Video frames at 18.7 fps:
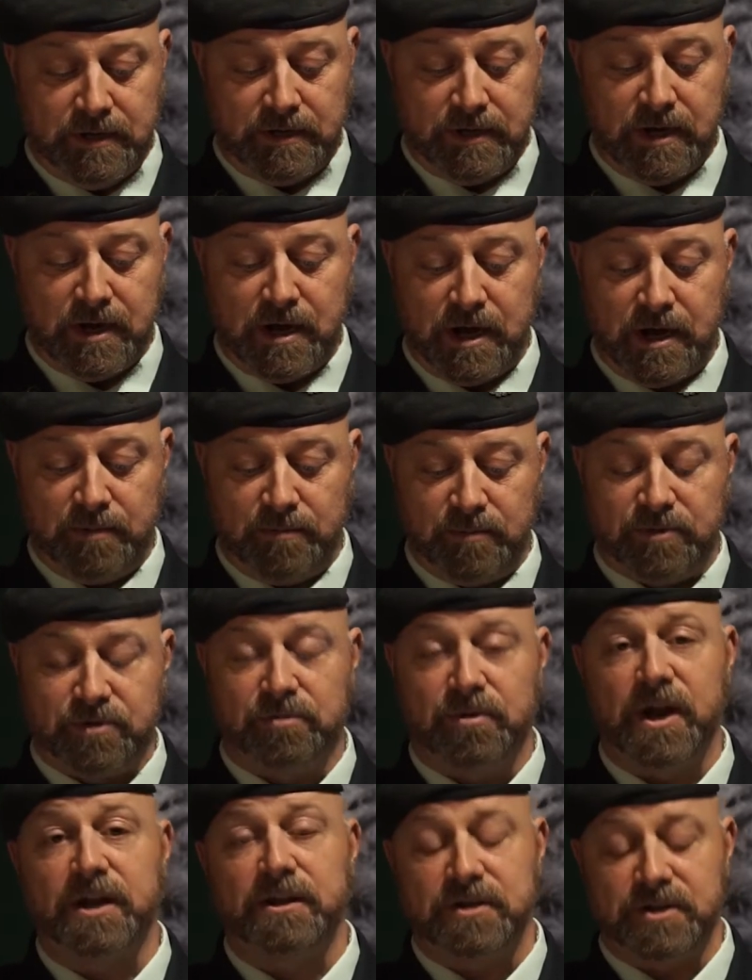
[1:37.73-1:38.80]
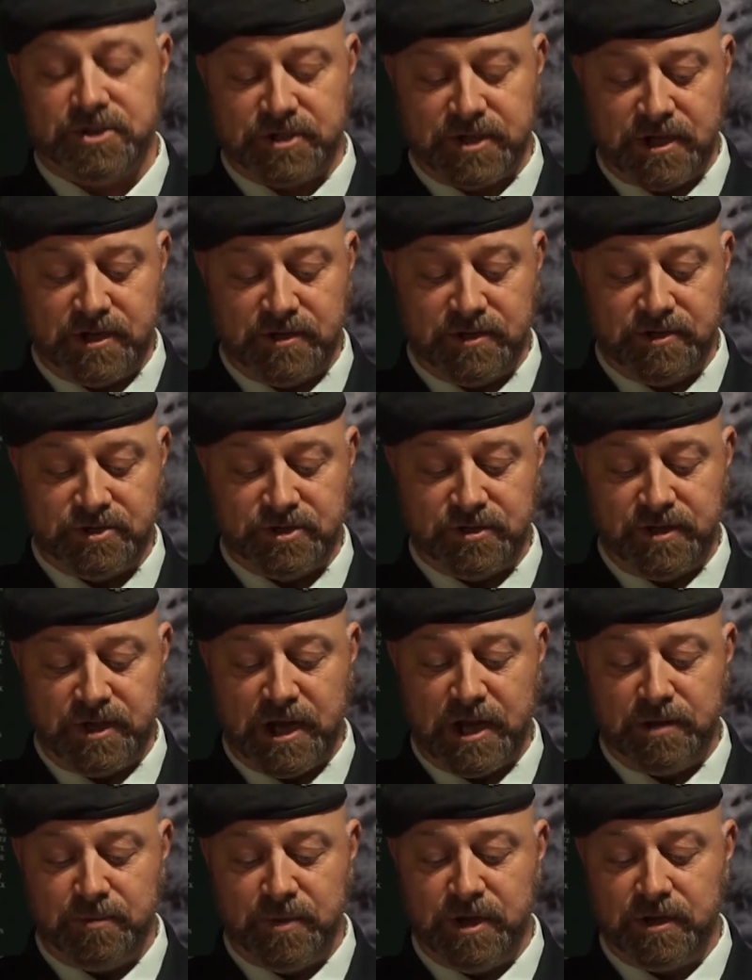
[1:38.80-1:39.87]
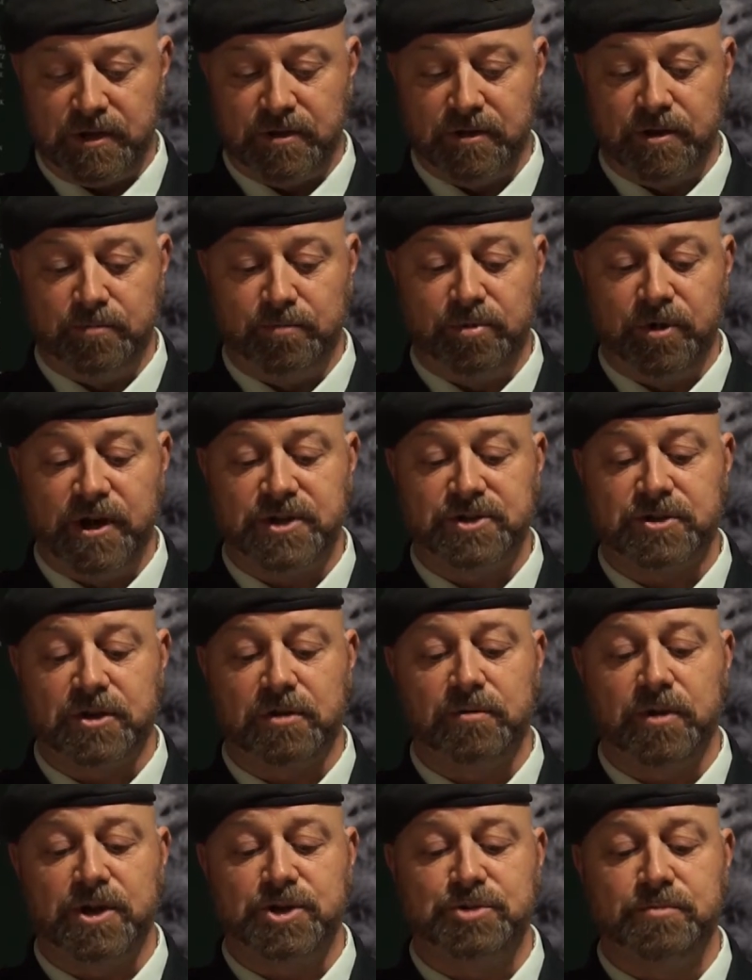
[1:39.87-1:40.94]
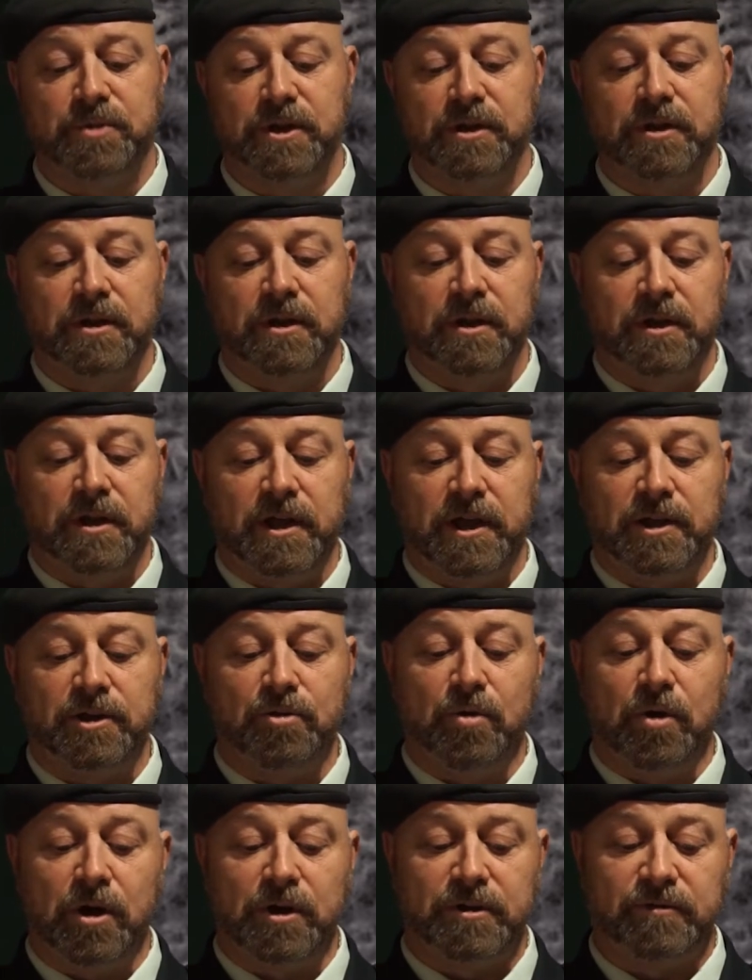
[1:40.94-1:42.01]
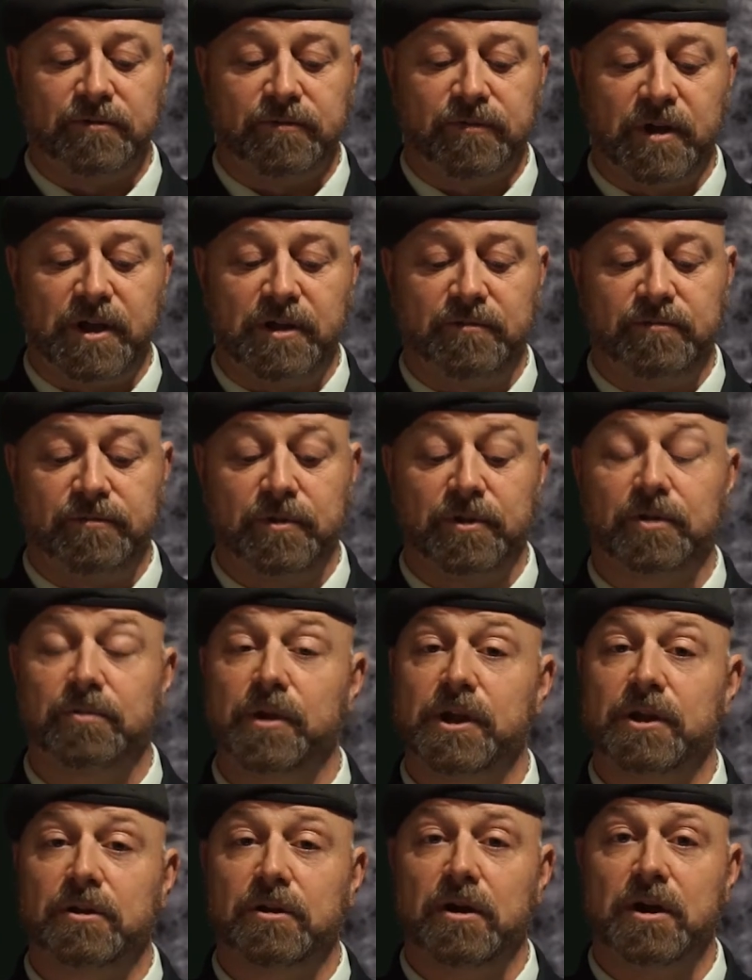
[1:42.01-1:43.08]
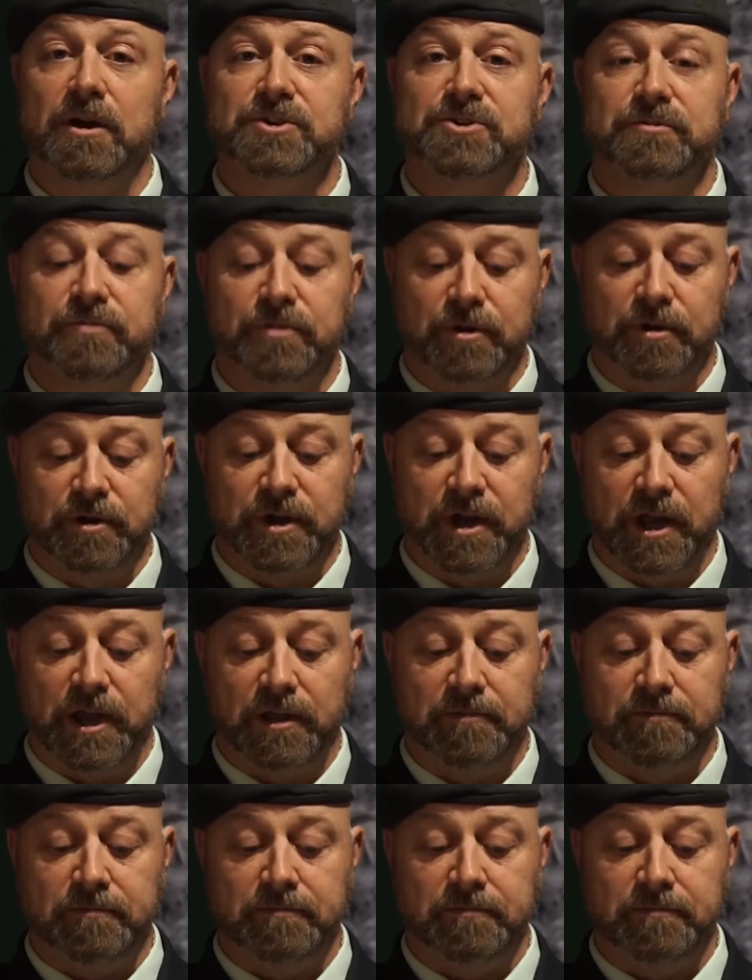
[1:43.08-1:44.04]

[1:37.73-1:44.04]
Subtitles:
time, direct descendants of the enemy could embrace our regiment and go on to fight for the great cause of their day,